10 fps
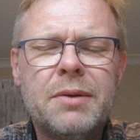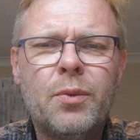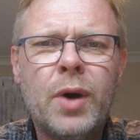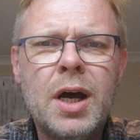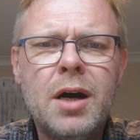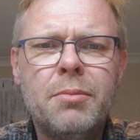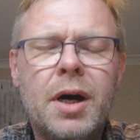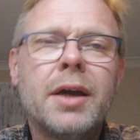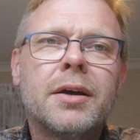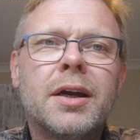when I
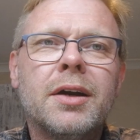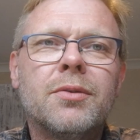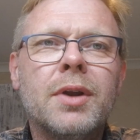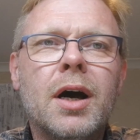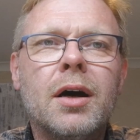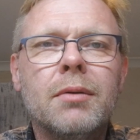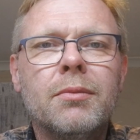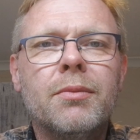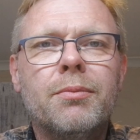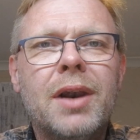buy a kit, when
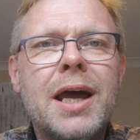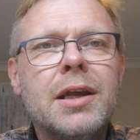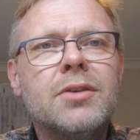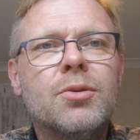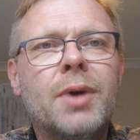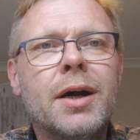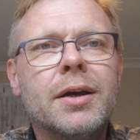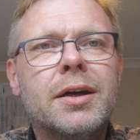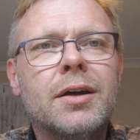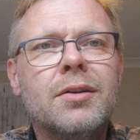I'm planning to buy a
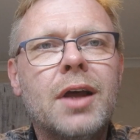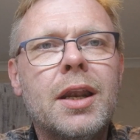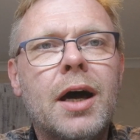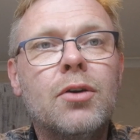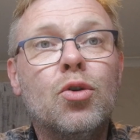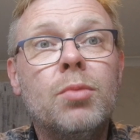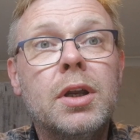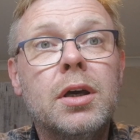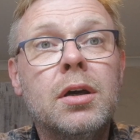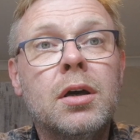kit, then I
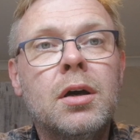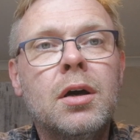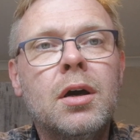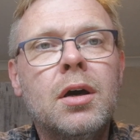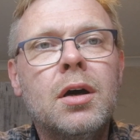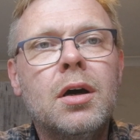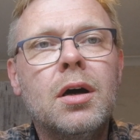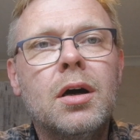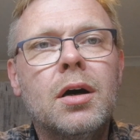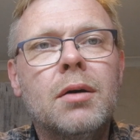normally
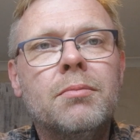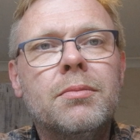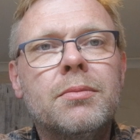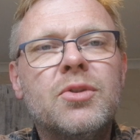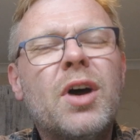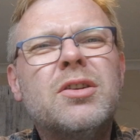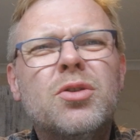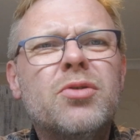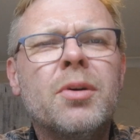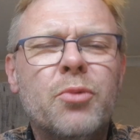try to
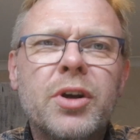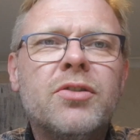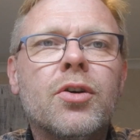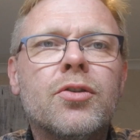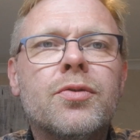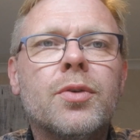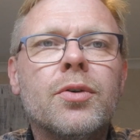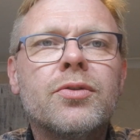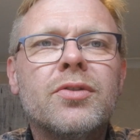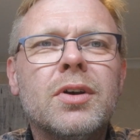do some research
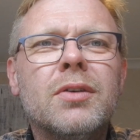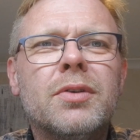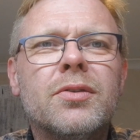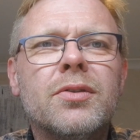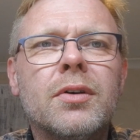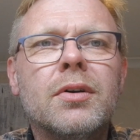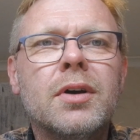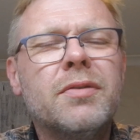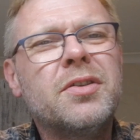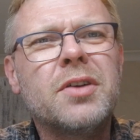first, see
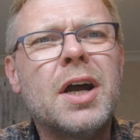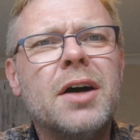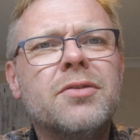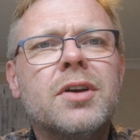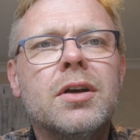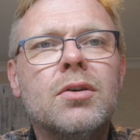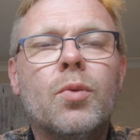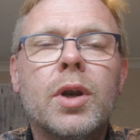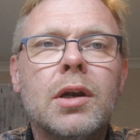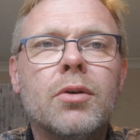if it's a nice kit or
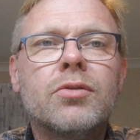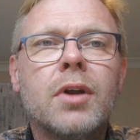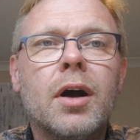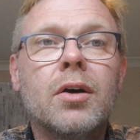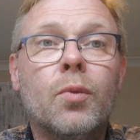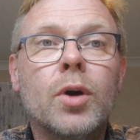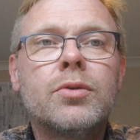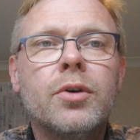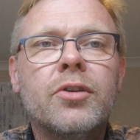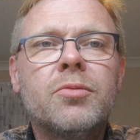what it looks like or what
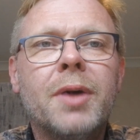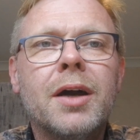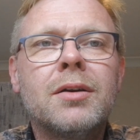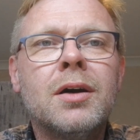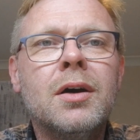to expect,